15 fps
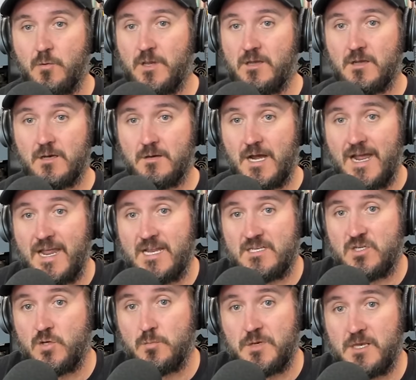We could, I
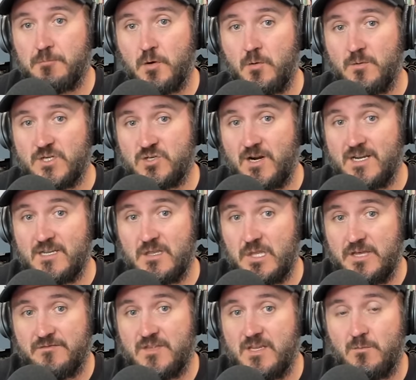had two people and we tried to
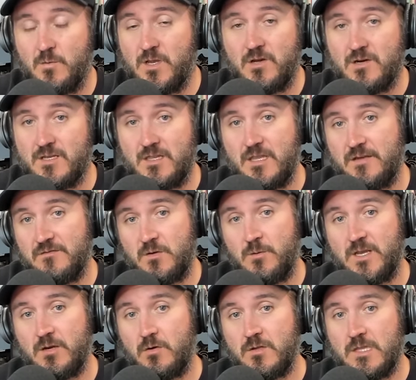lift it and we couldn't lift it.
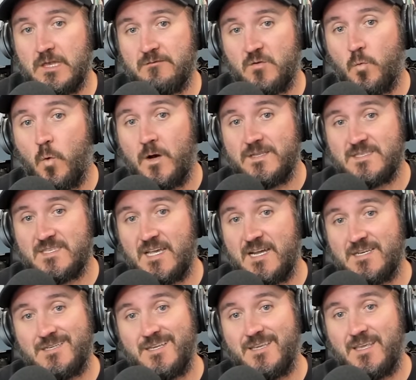We could only lift one
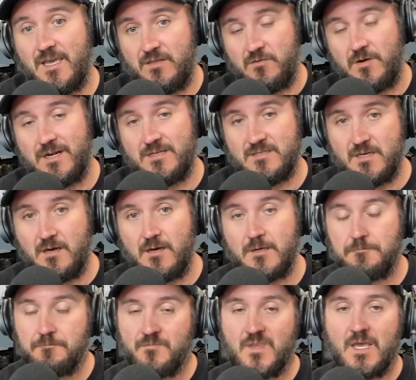side together at a time.